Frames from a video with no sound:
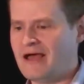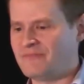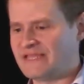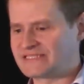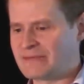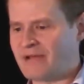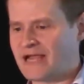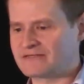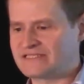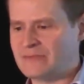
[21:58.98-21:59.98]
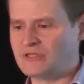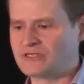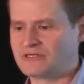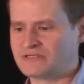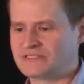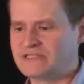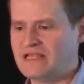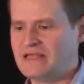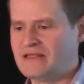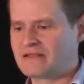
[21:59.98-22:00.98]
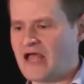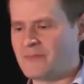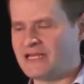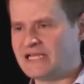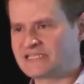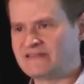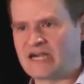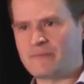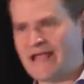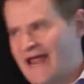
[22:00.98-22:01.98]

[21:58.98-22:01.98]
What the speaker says: Things like biosimilars, combination therapy,